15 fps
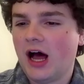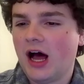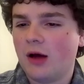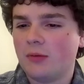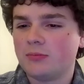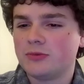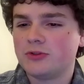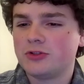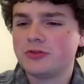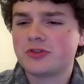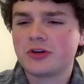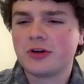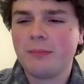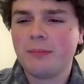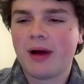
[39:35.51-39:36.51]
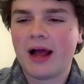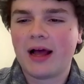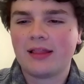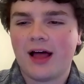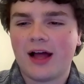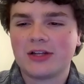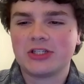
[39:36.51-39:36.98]
um, do certain
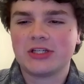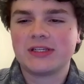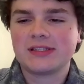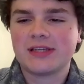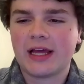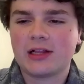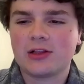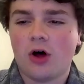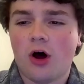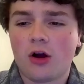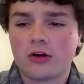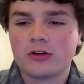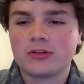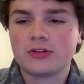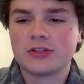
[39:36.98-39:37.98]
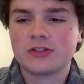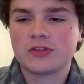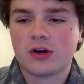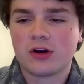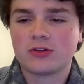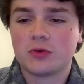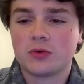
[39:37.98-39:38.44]
biologics take longer to
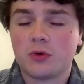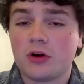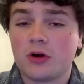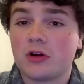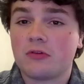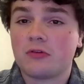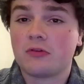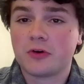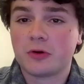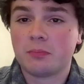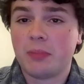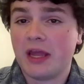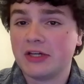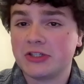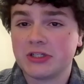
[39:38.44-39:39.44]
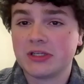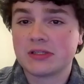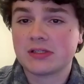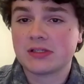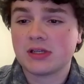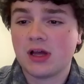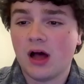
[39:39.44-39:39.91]
start to work for
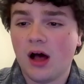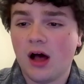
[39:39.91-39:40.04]
patients?